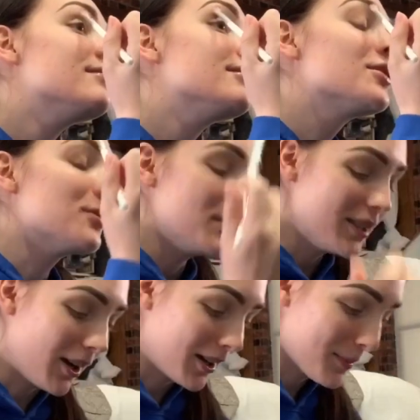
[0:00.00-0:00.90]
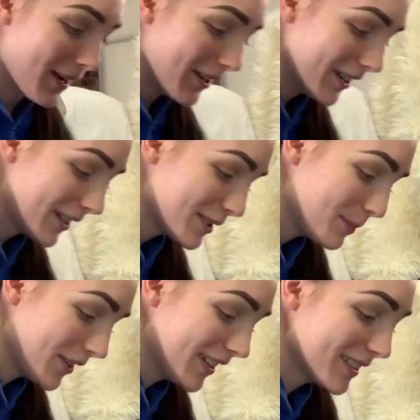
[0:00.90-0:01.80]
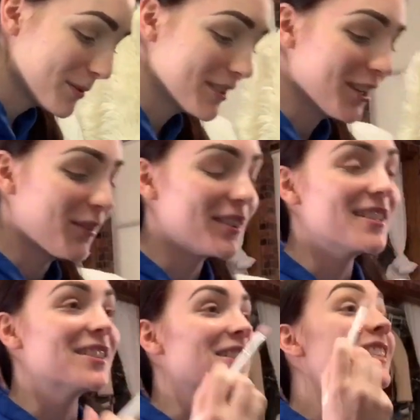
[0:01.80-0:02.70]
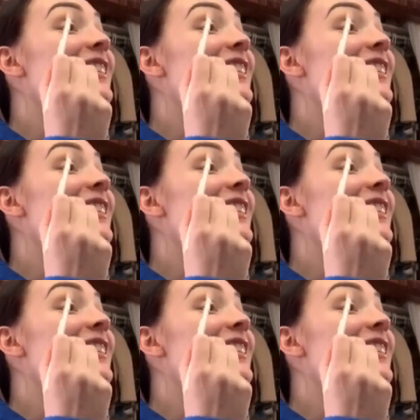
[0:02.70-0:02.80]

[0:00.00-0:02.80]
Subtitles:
Should we talk about our experience with Jeffree Star